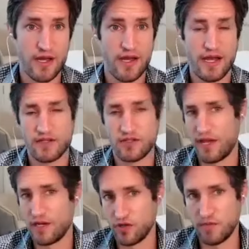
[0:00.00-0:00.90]
And so
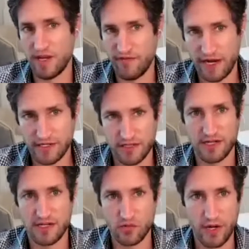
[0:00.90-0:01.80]
that should be factored in
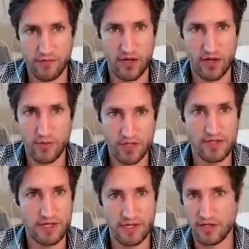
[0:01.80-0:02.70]
as one of the options,
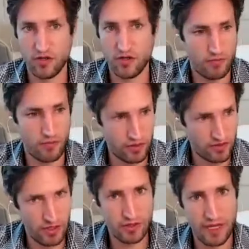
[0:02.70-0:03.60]
and you should
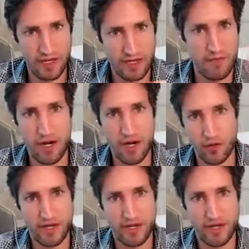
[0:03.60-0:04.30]
slot that in among all the